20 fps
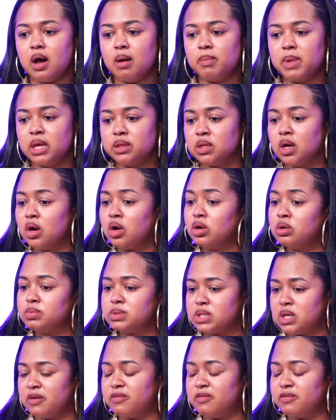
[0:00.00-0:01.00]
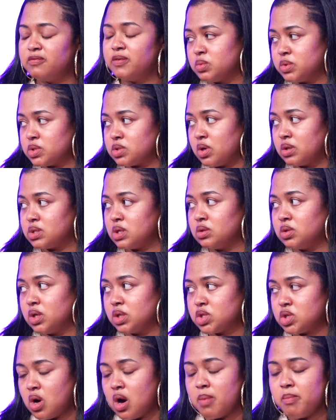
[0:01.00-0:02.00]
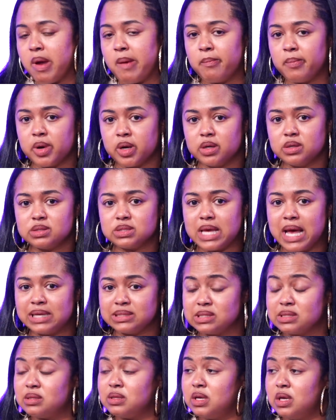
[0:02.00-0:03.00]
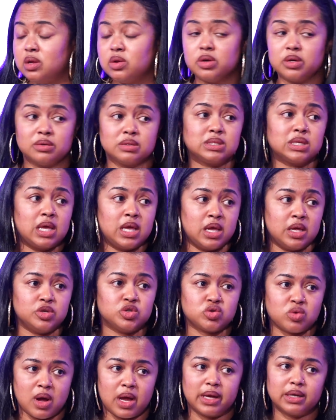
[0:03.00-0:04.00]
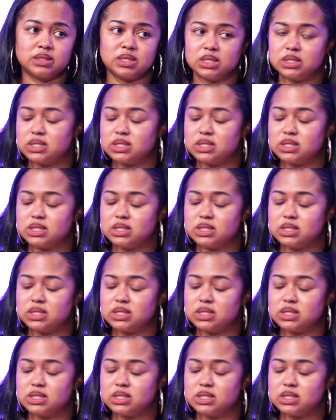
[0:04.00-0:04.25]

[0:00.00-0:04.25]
in the hopes that folks will start to look to our members as leaders in trying to